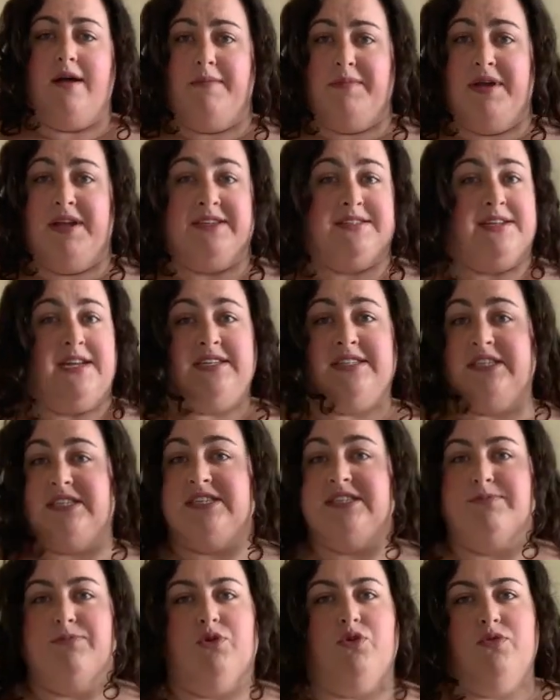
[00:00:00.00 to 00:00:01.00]
is nice and
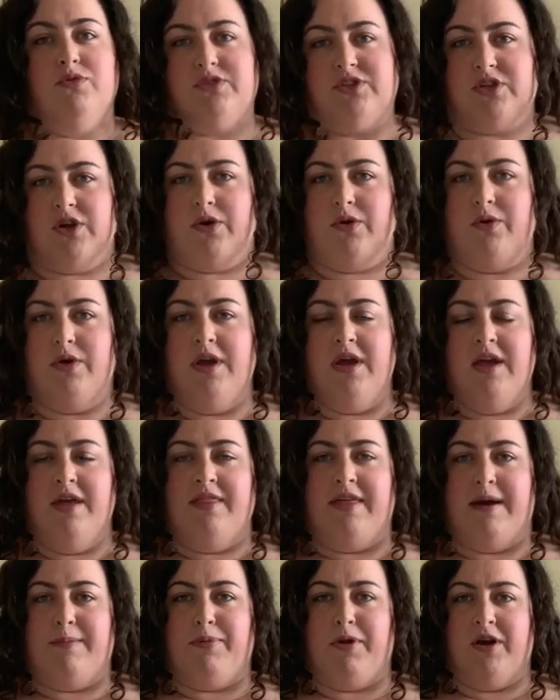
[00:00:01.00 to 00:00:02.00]
smooth. So
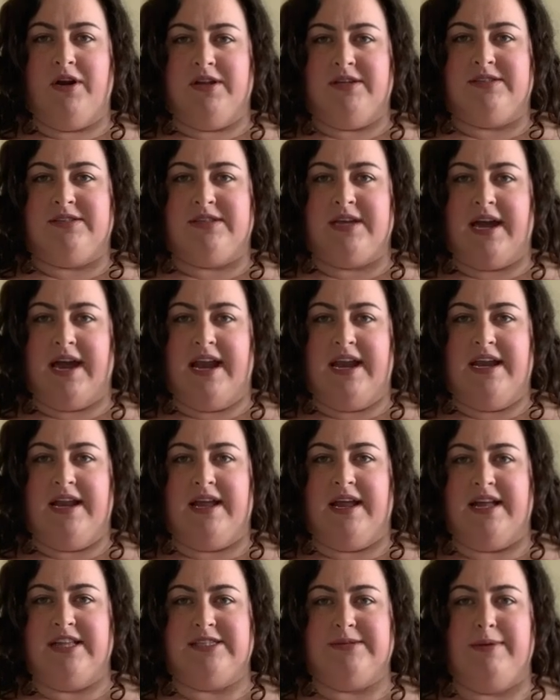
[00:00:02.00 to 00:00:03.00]
that part is tight
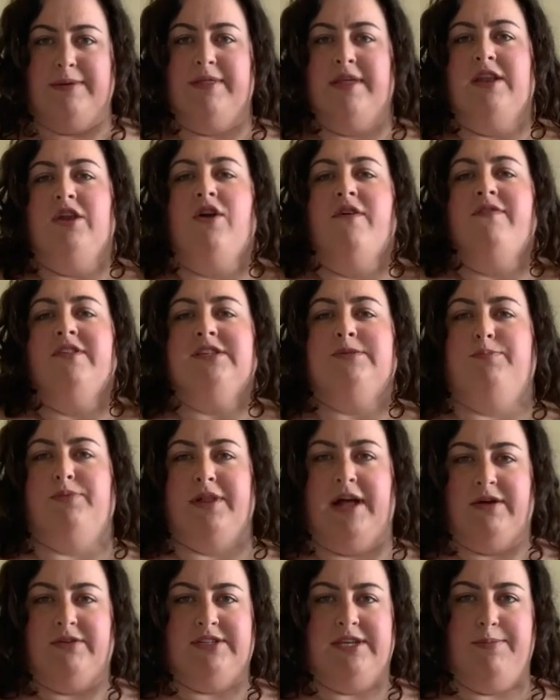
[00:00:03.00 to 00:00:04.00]
against you. And then you have this
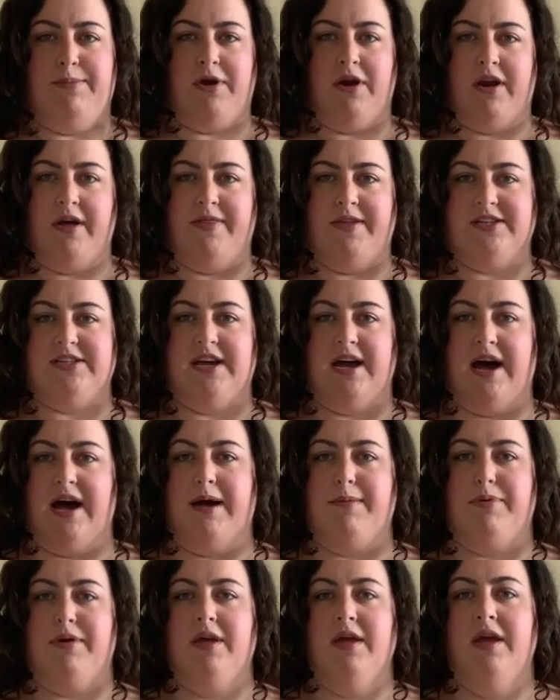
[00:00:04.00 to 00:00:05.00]
blousey part on the
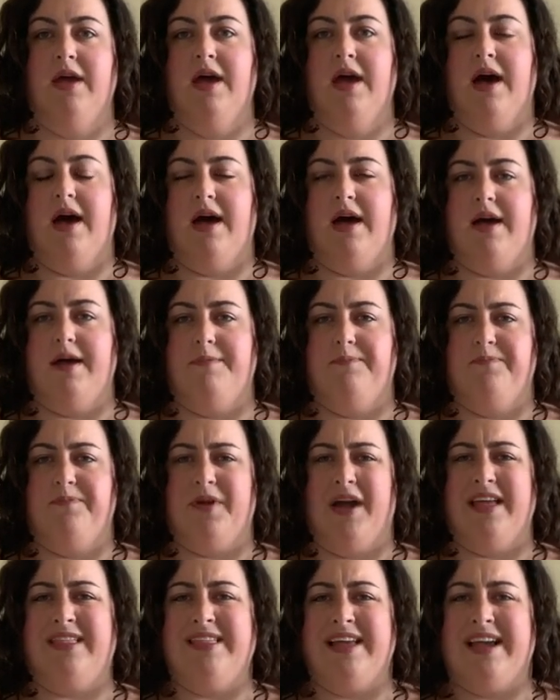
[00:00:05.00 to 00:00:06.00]
top.
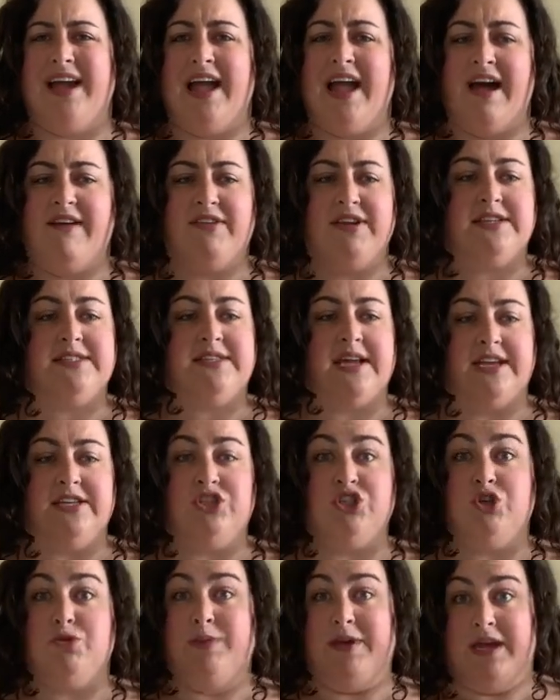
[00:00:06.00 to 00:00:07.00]
I think I have it a
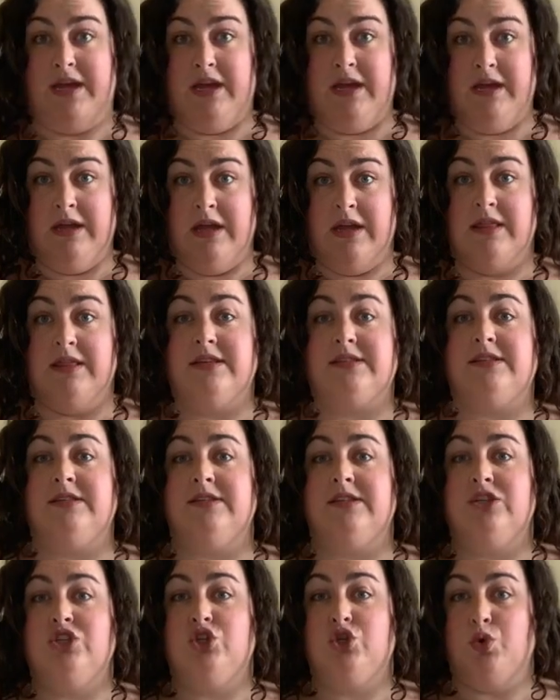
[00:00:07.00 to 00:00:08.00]
size too big. This
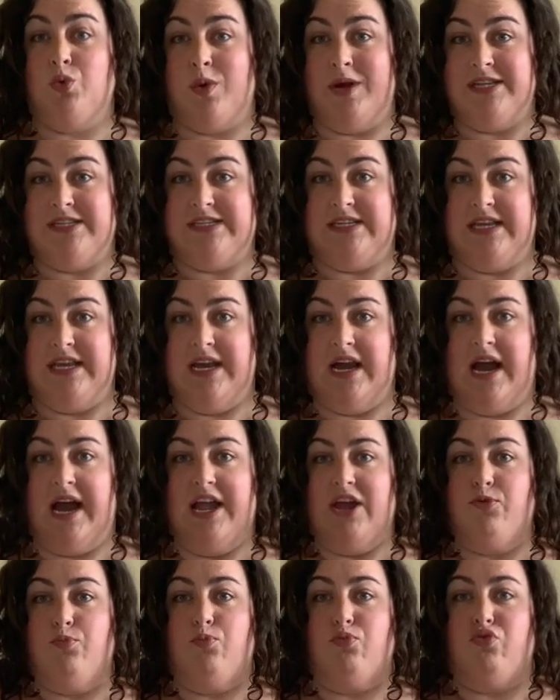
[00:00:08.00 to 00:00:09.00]
is a 20.
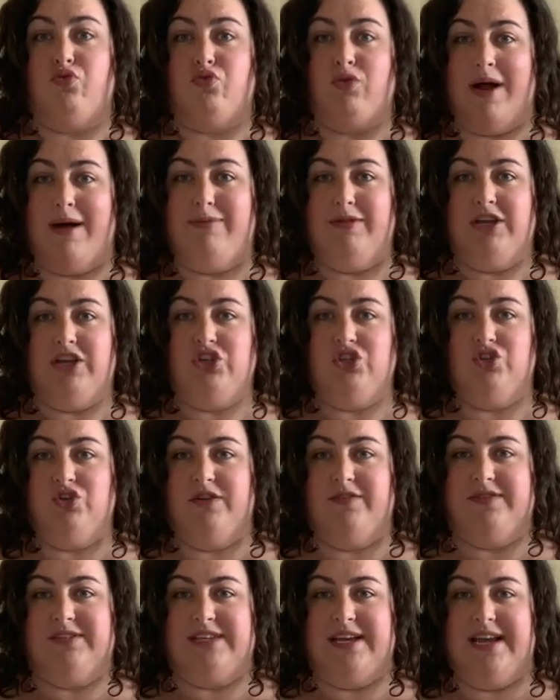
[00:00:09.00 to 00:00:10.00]
I probably should
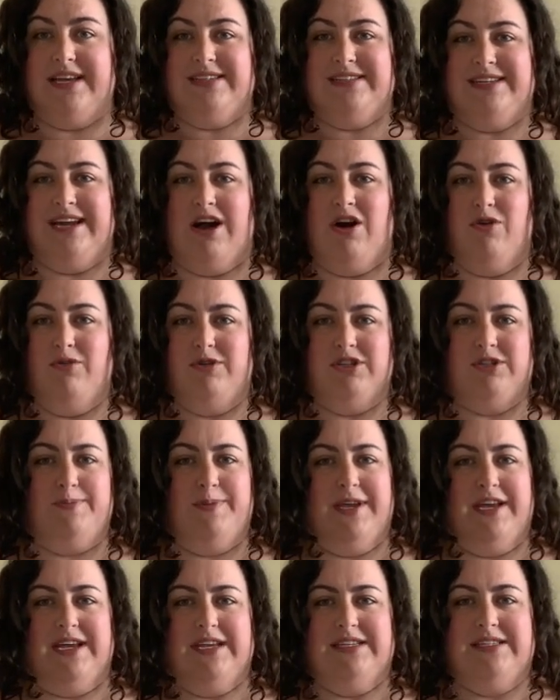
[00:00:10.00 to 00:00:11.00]
have sized down just
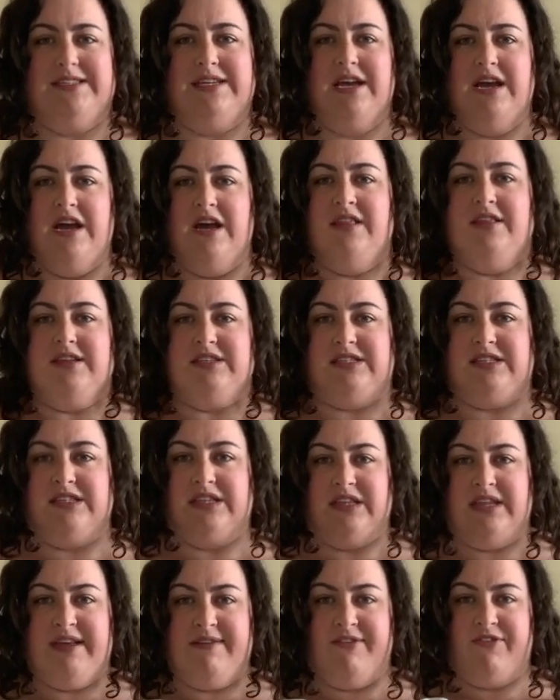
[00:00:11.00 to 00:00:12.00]
because the
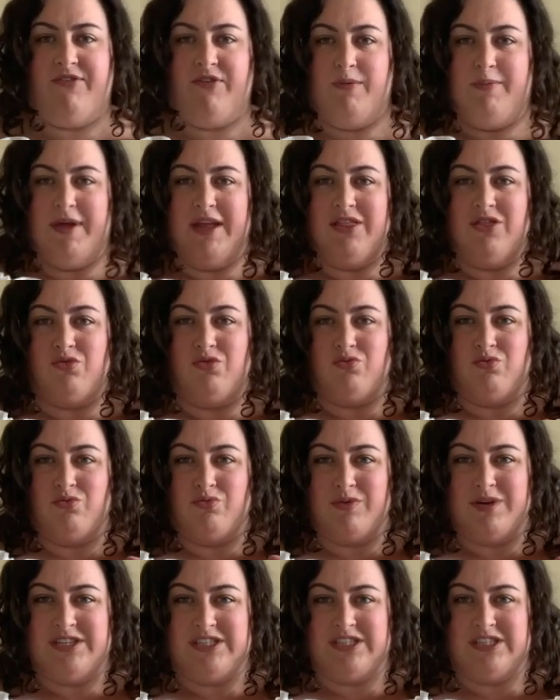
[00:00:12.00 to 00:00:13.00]
sleeves feel big, the
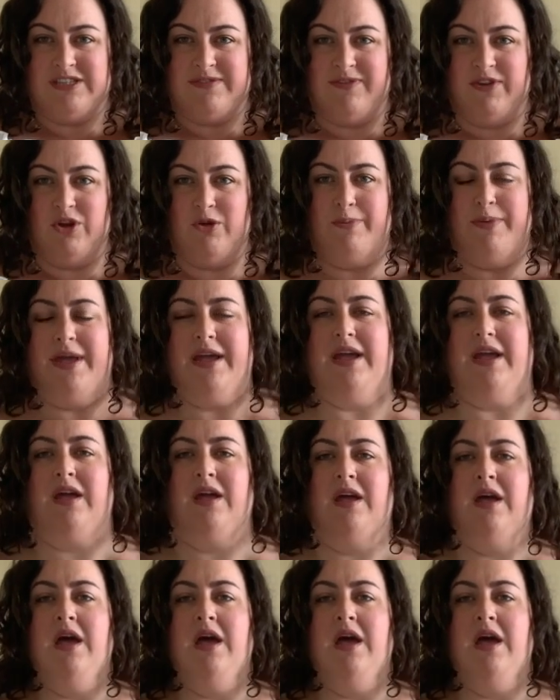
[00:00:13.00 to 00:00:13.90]
wrists feel big.